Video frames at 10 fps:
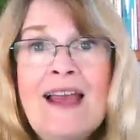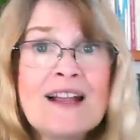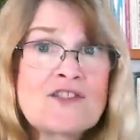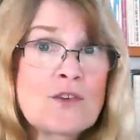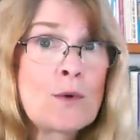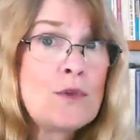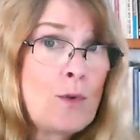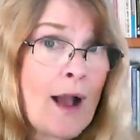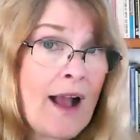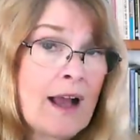And so you
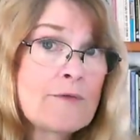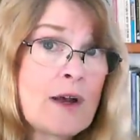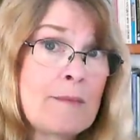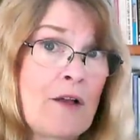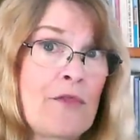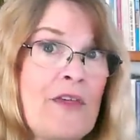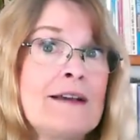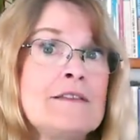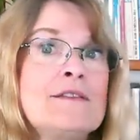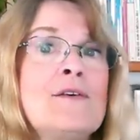have about
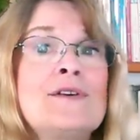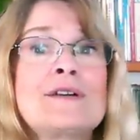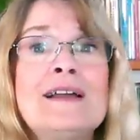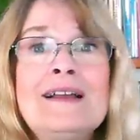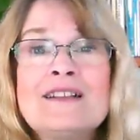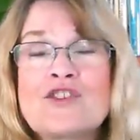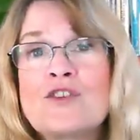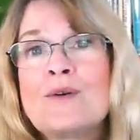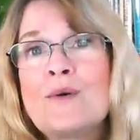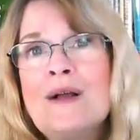that long
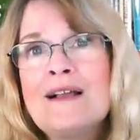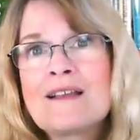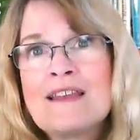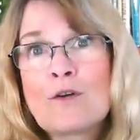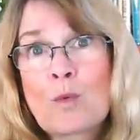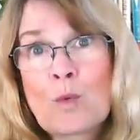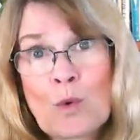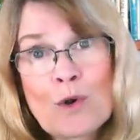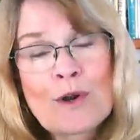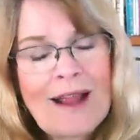to you know
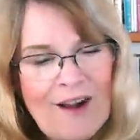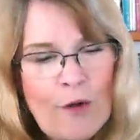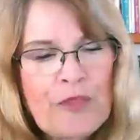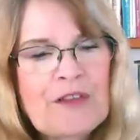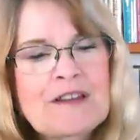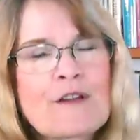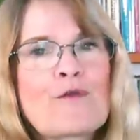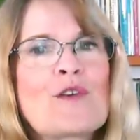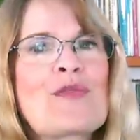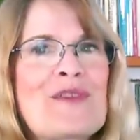work out the
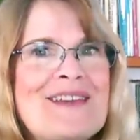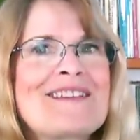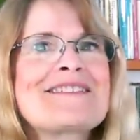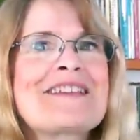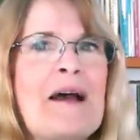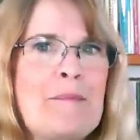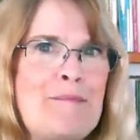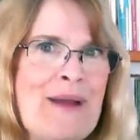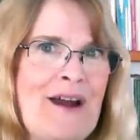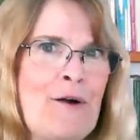different things
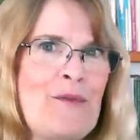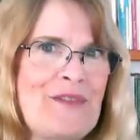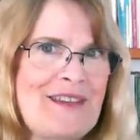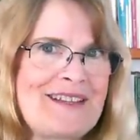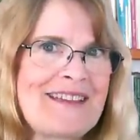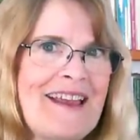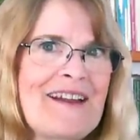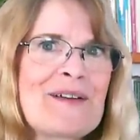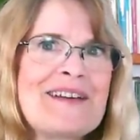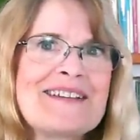about these
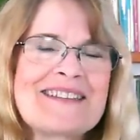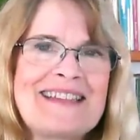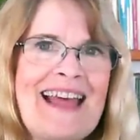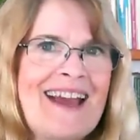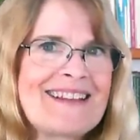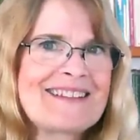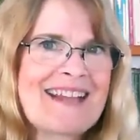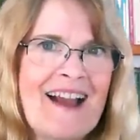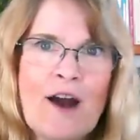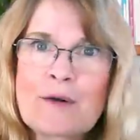areas and that is
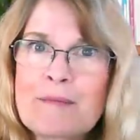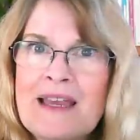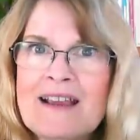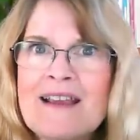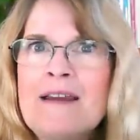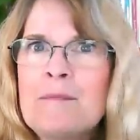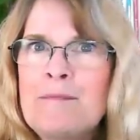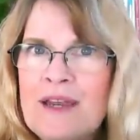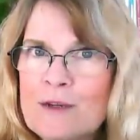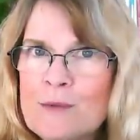how to make
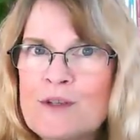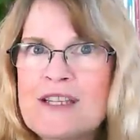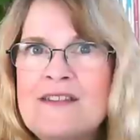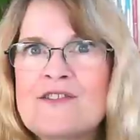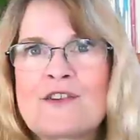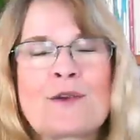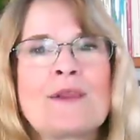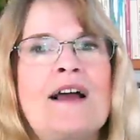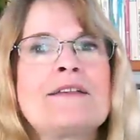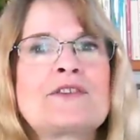better routines in your
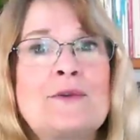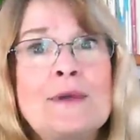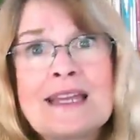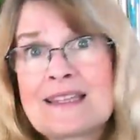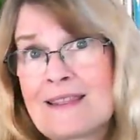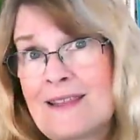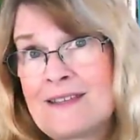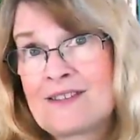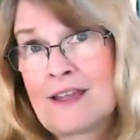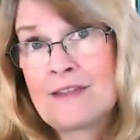life so you get the
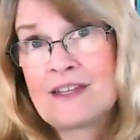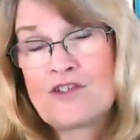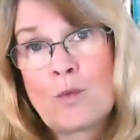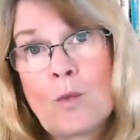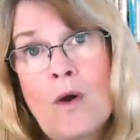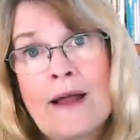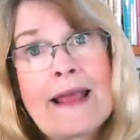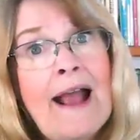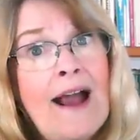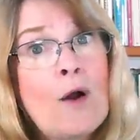things done that you want
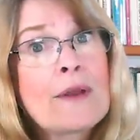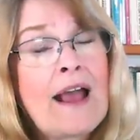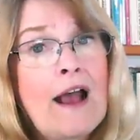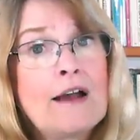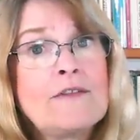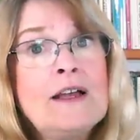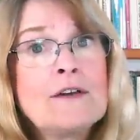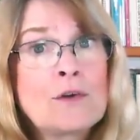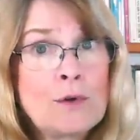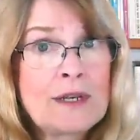how to have
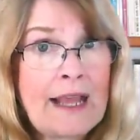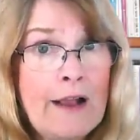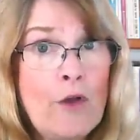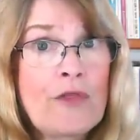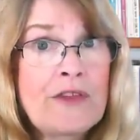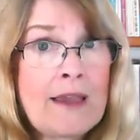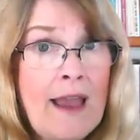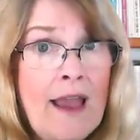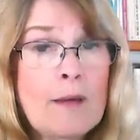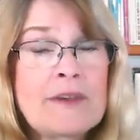good healthy
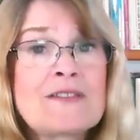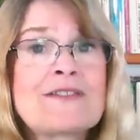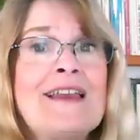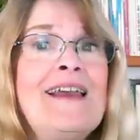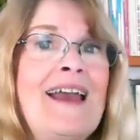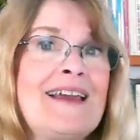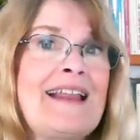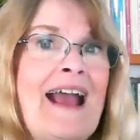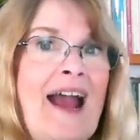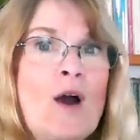habits and
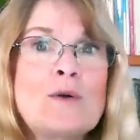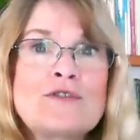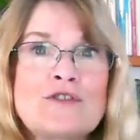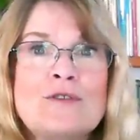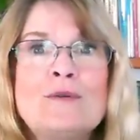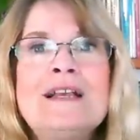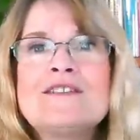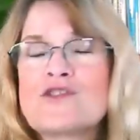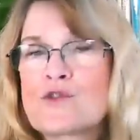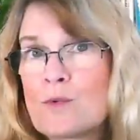how to
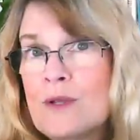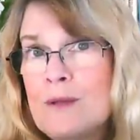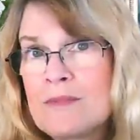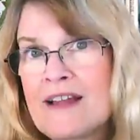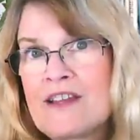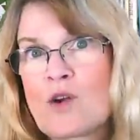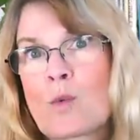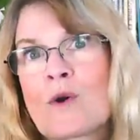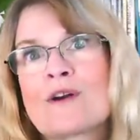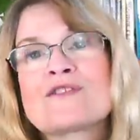streamline your
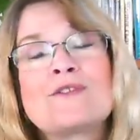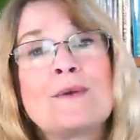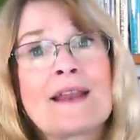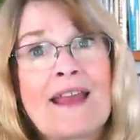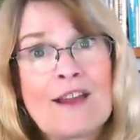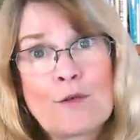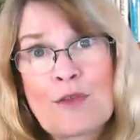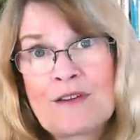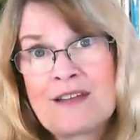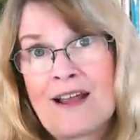work so you get
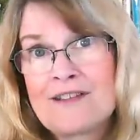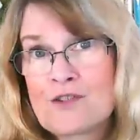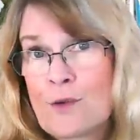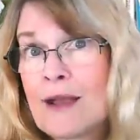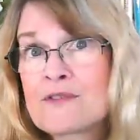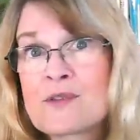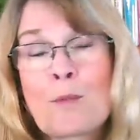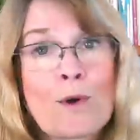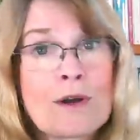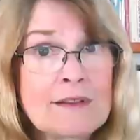everything done so you have some
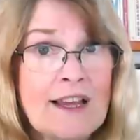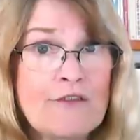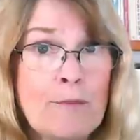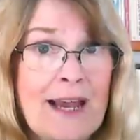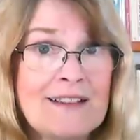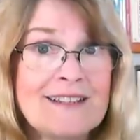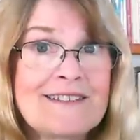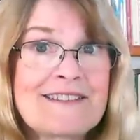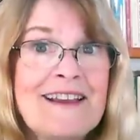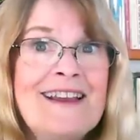work life
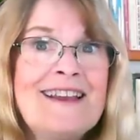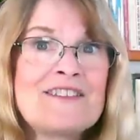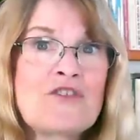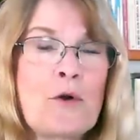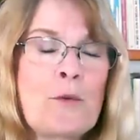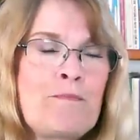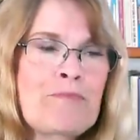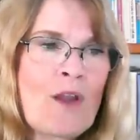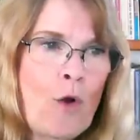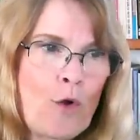balance so
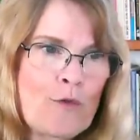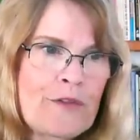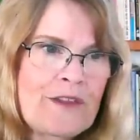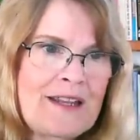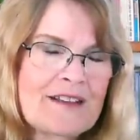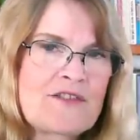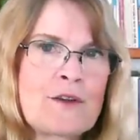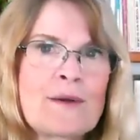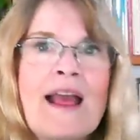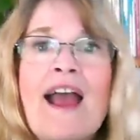over the next
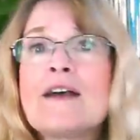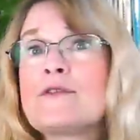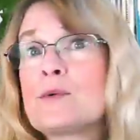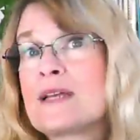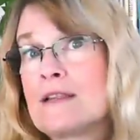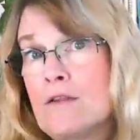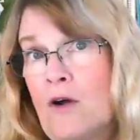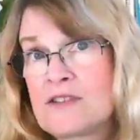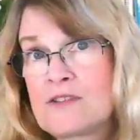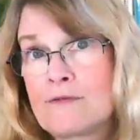year and a half, you'll get
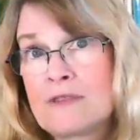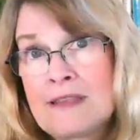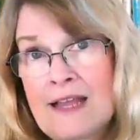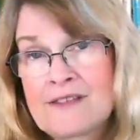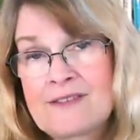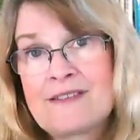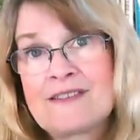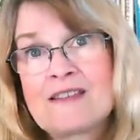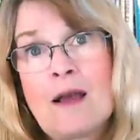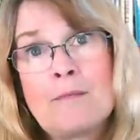lots of
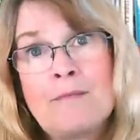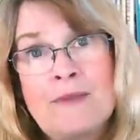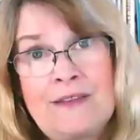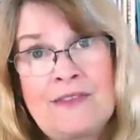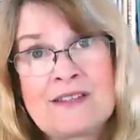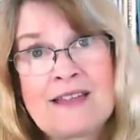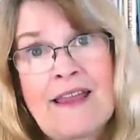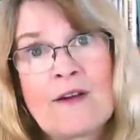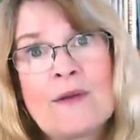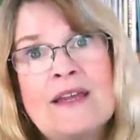lessons um, in this
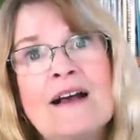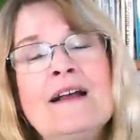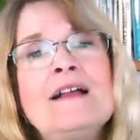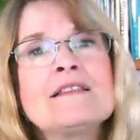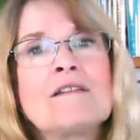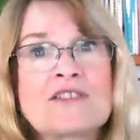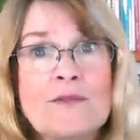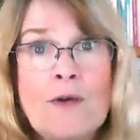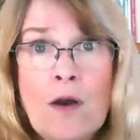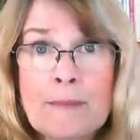area, lots
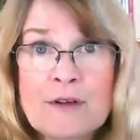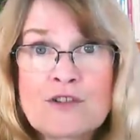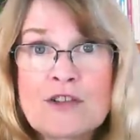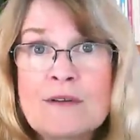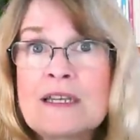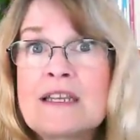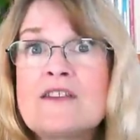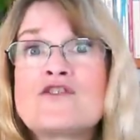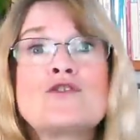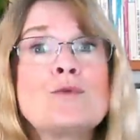of
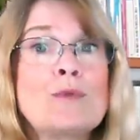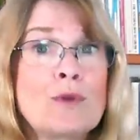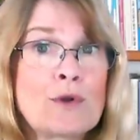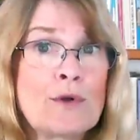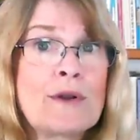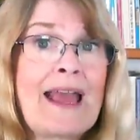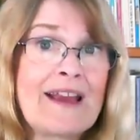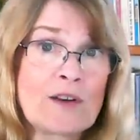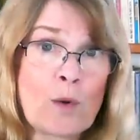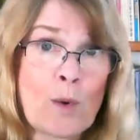opportunities to learn
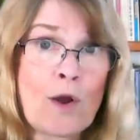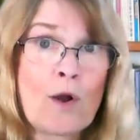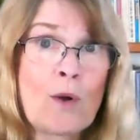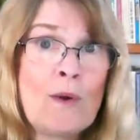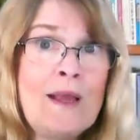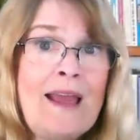and grow.